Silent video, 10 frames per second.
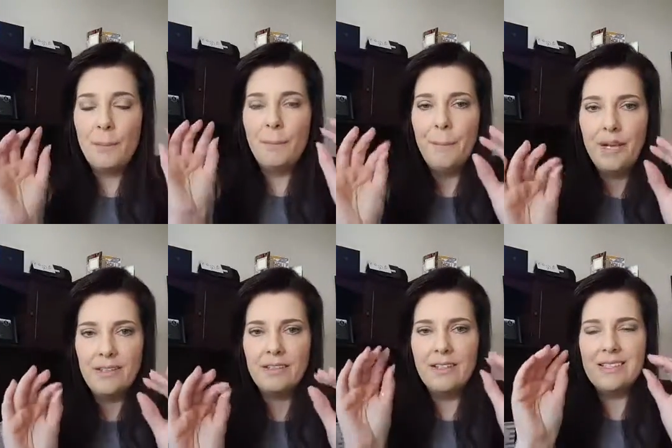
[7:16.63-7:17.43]

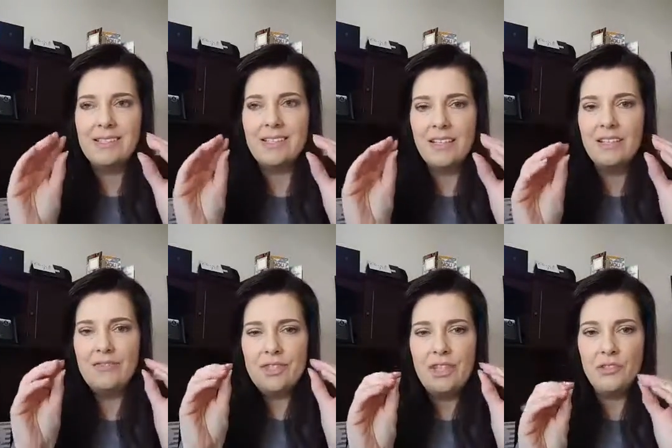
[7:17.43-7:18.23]
but instead
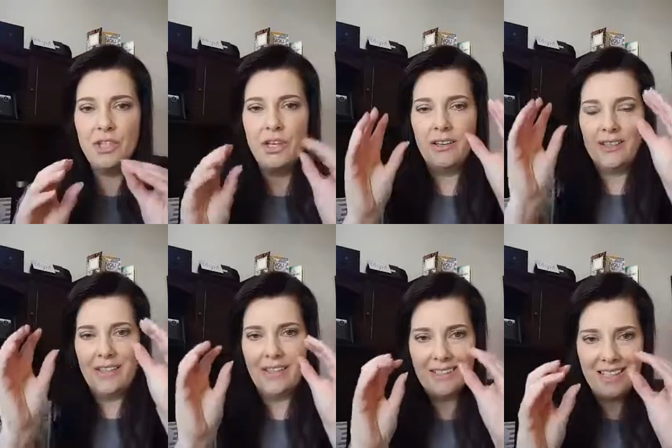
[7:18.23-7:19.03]
of teaching the
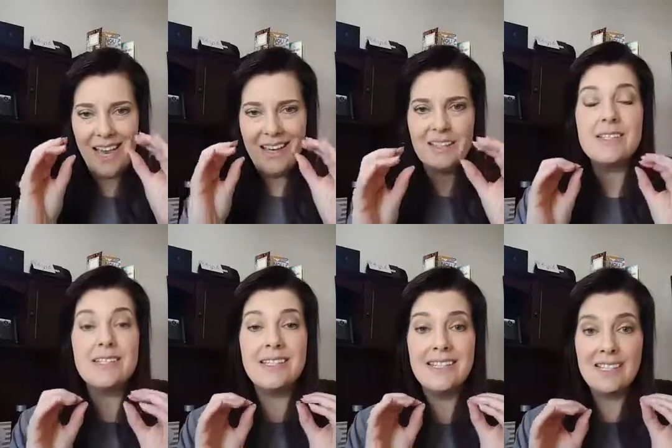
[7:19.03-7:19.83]
exact
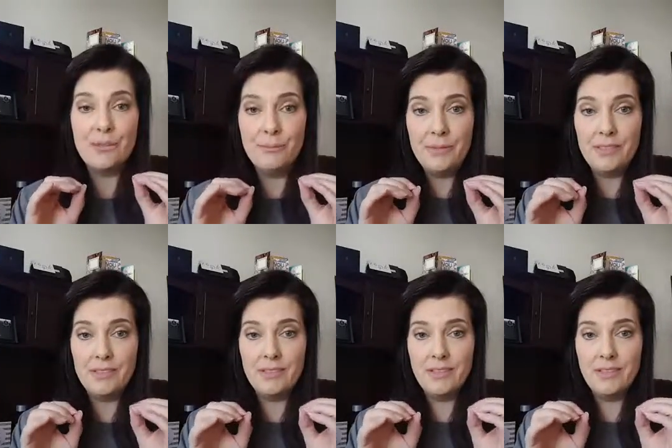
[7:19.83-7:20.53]
systems